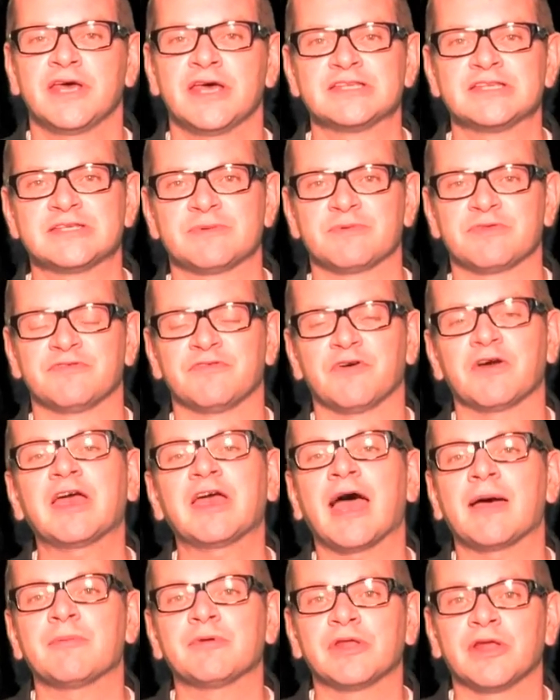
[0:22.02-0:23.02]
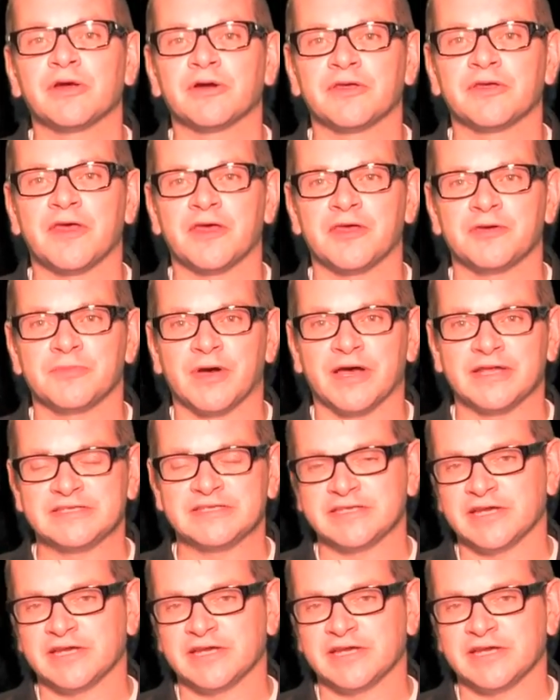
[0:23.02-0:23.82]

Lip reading: and some of the vocabulary that you might